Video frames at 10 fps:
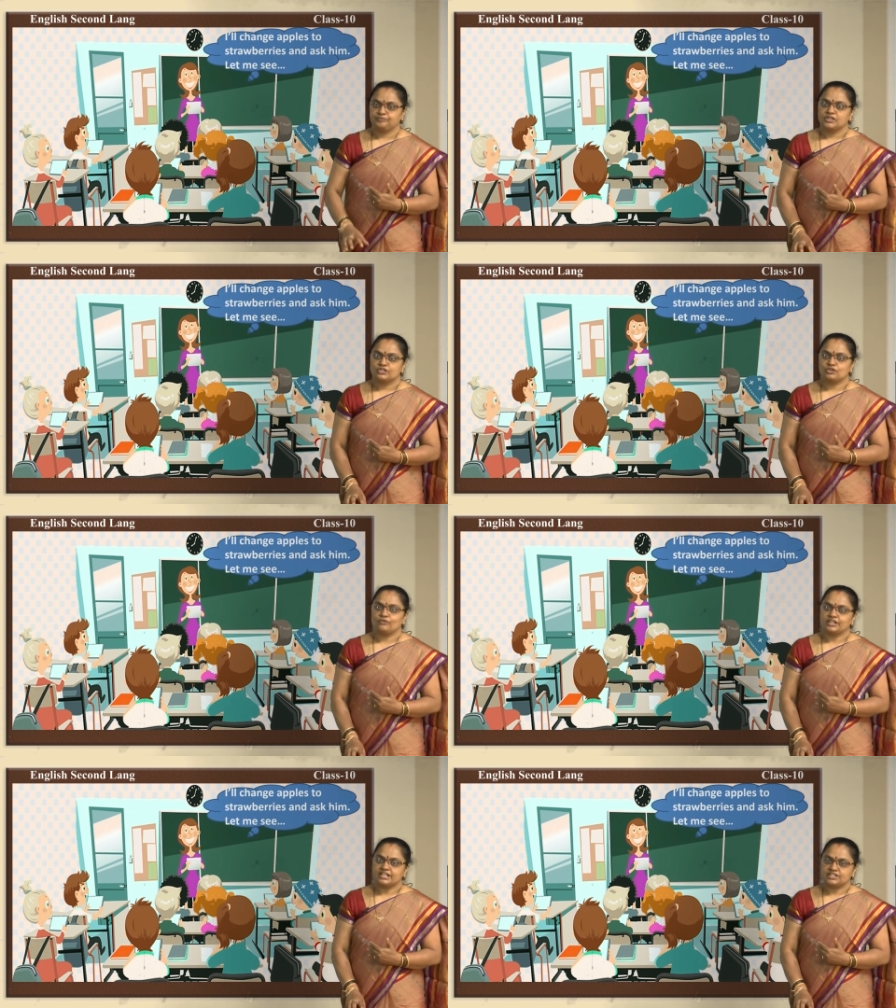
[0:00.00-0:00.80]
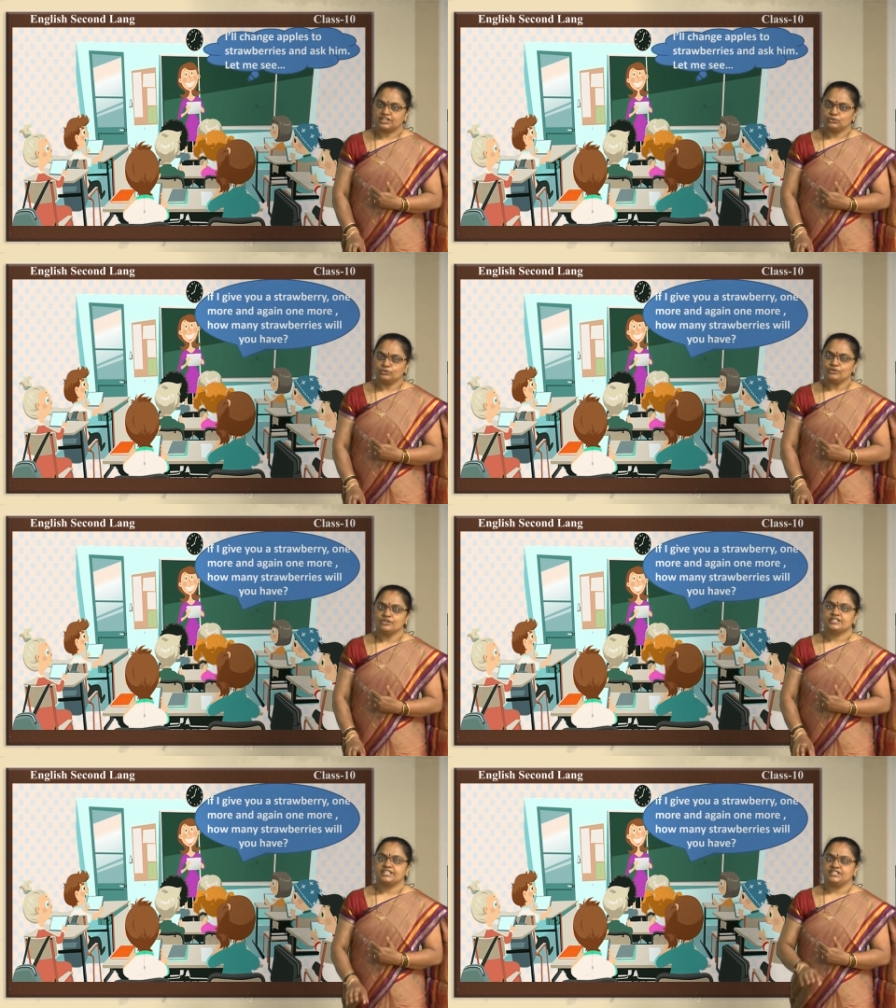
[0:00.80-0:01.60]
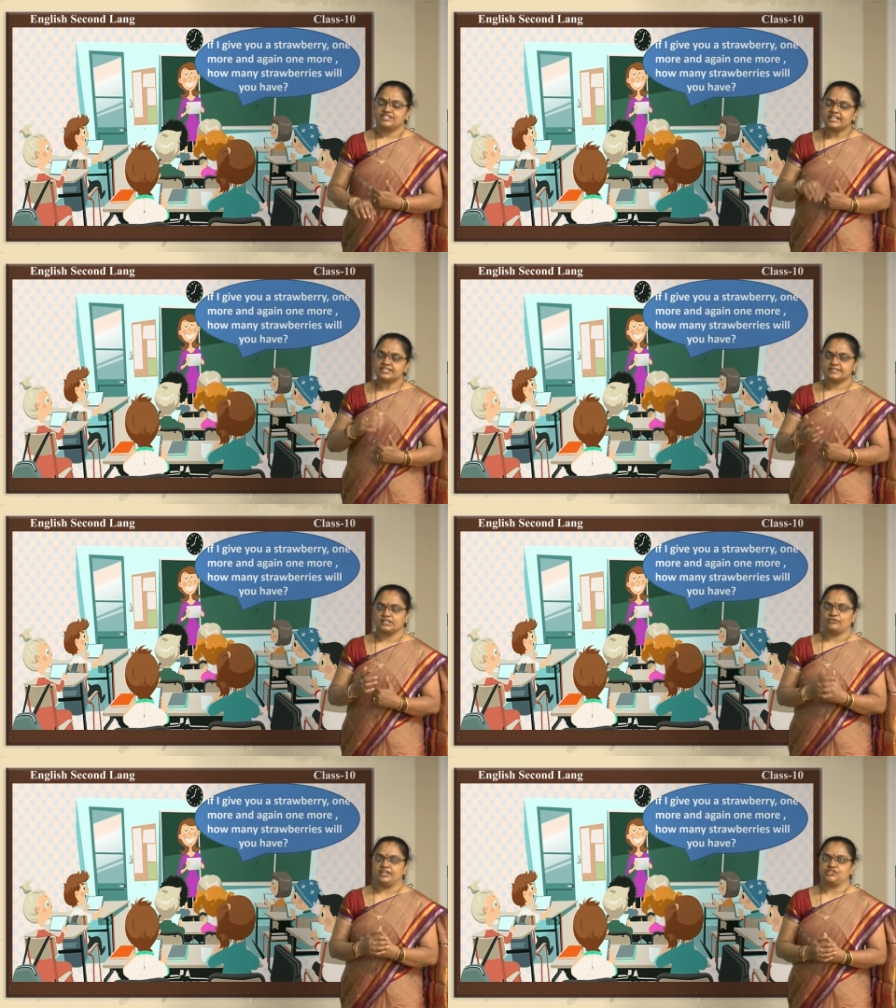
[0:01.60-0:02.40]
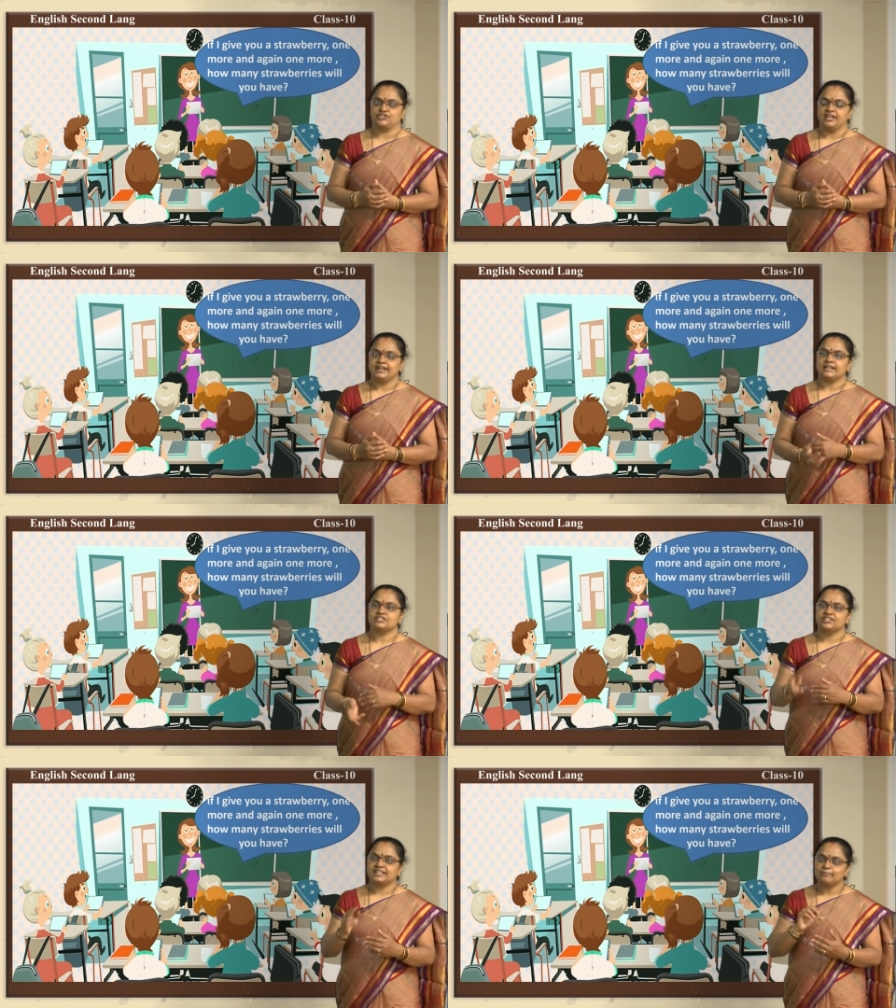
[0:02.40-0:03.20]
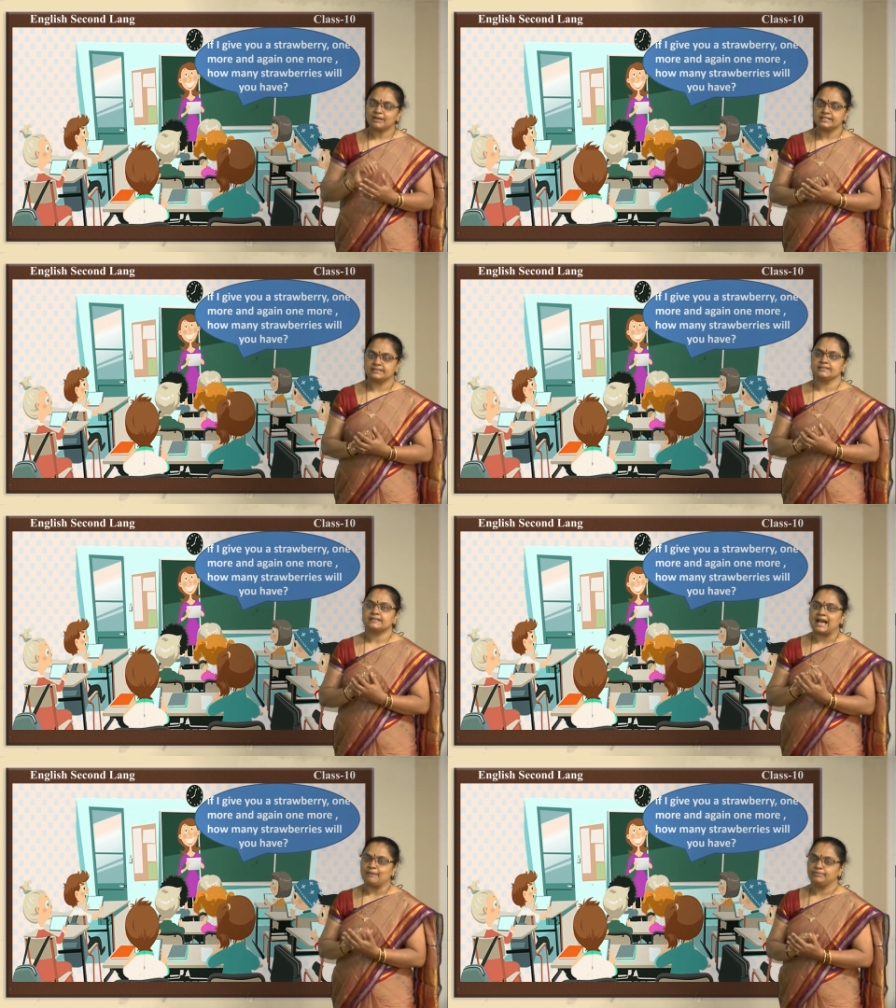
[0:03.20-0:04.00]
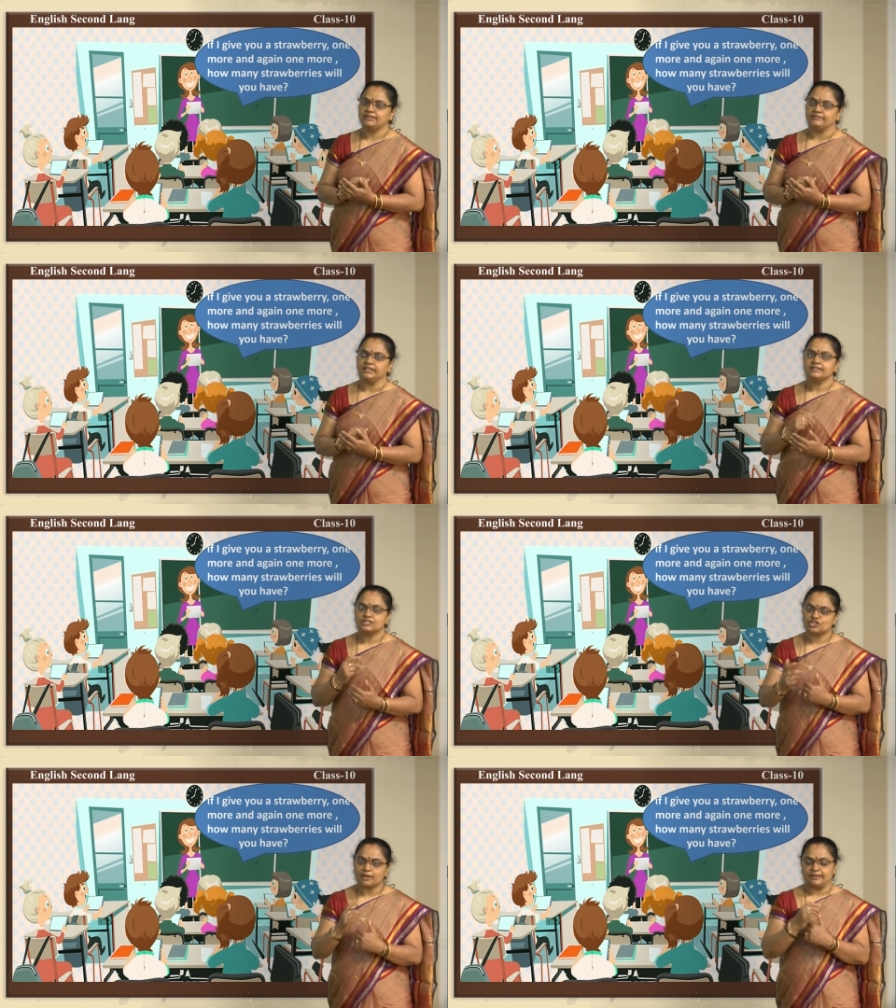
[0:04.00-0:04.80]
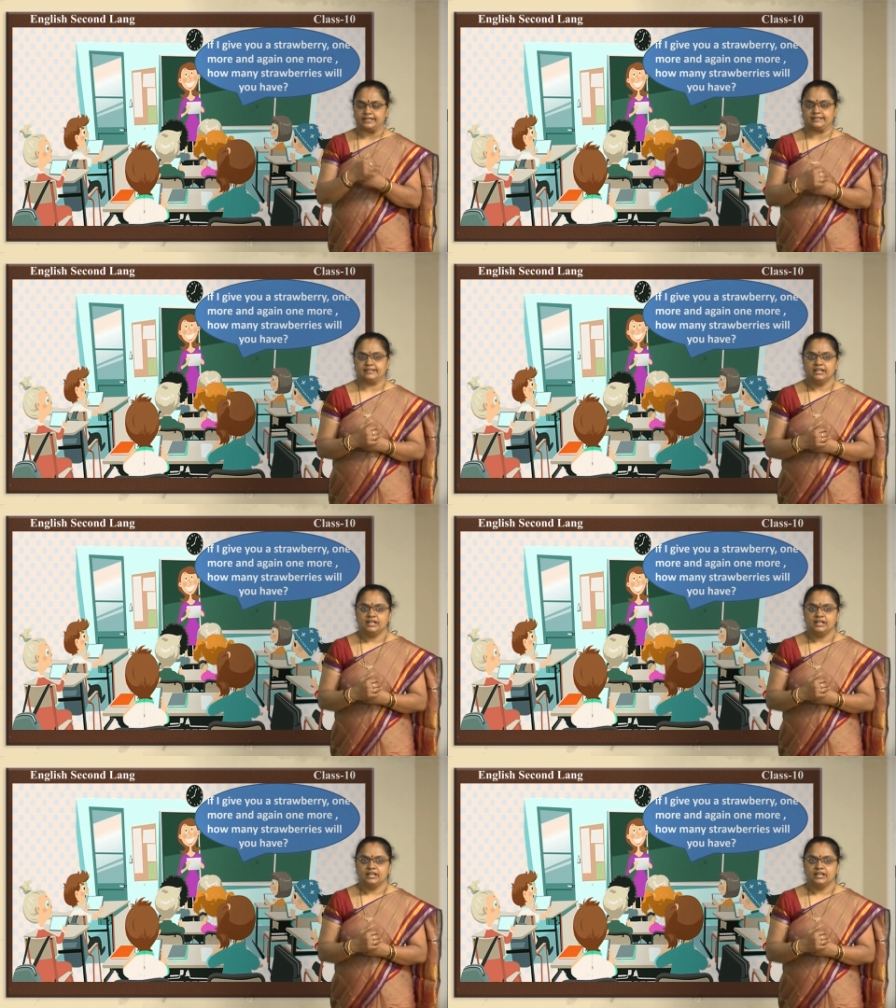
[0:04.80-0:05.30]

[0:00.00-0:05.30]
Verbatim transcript: So what did she do? She changes the question and she replaces apple with strawberries.